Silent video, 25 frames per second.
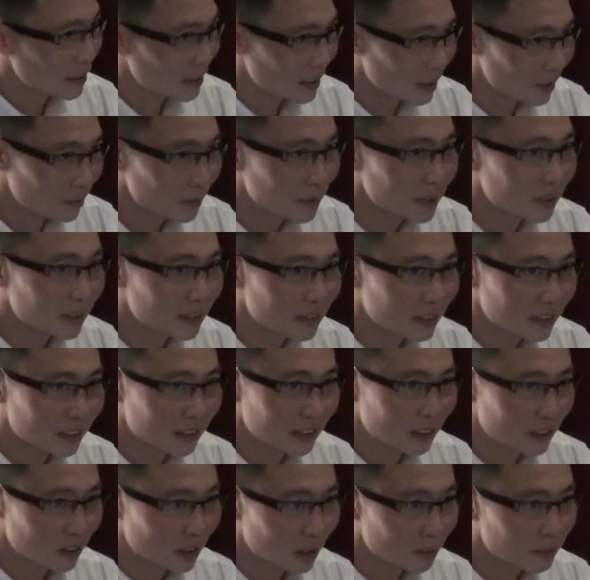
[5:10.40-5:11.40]
adapted
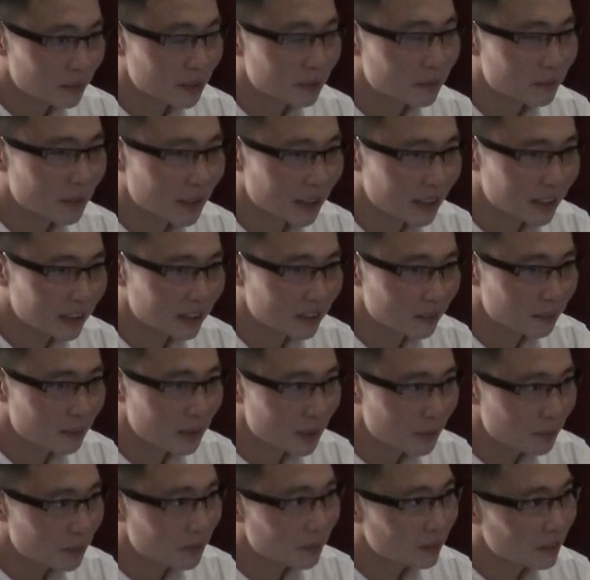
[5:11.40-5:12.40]
and adopted by the
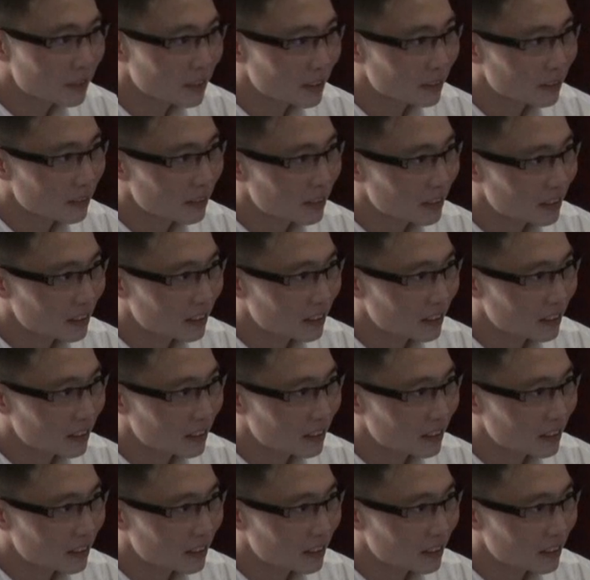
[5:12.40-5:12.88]
people that